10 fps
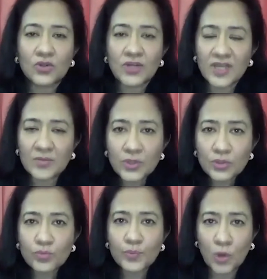able
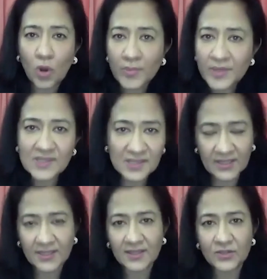to promise
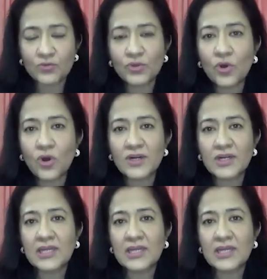to your